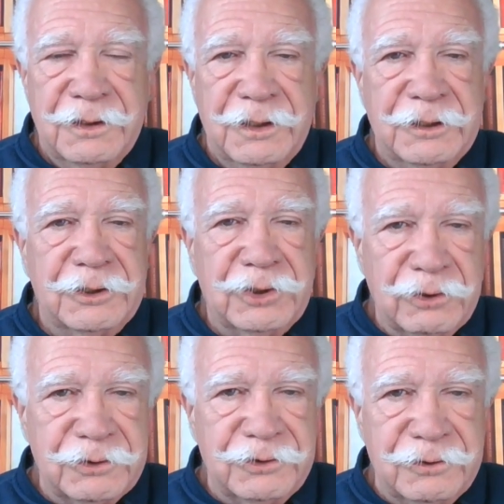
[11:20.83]
I
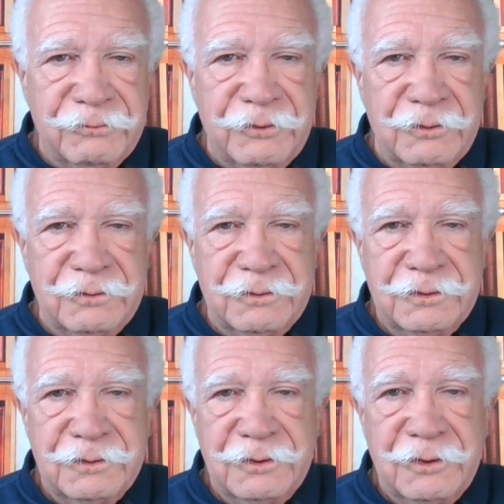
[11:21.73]
encourage you to vote.
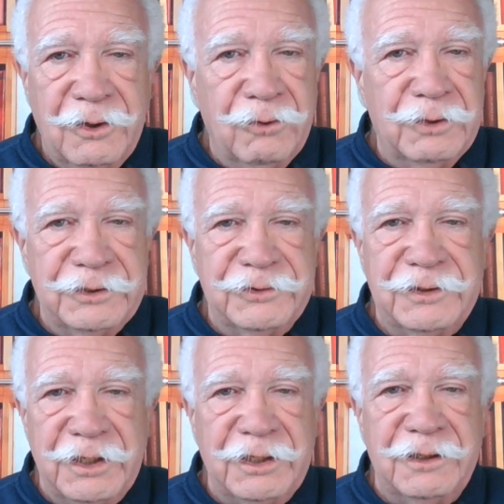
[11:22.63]
Always
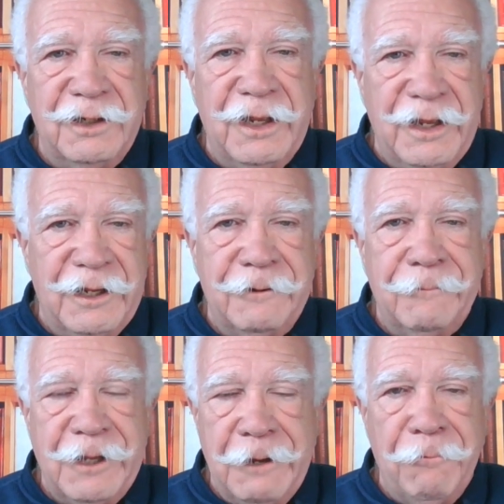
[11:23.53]
think ahead,
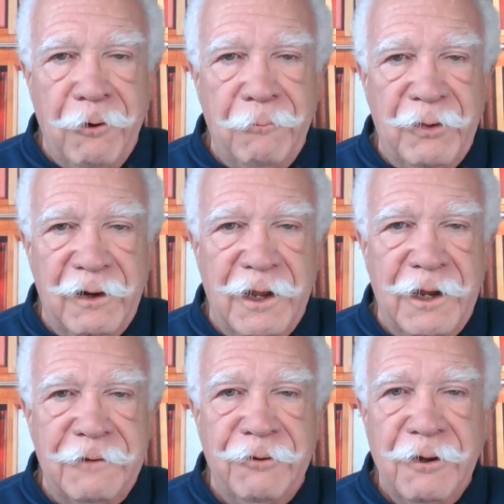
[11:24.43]
keep hope
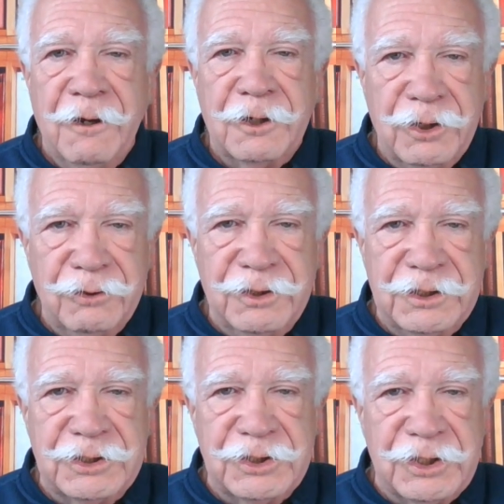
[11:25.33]
alive, go to
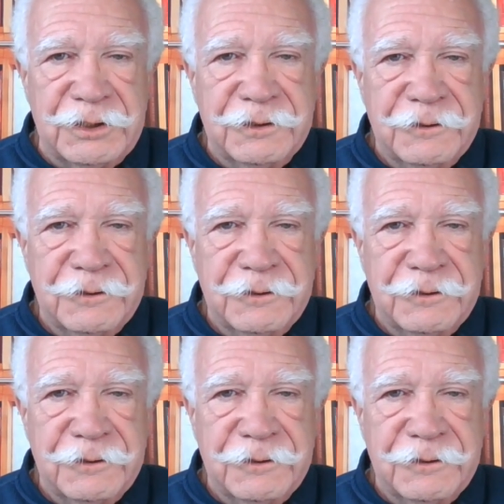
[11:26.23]
the good,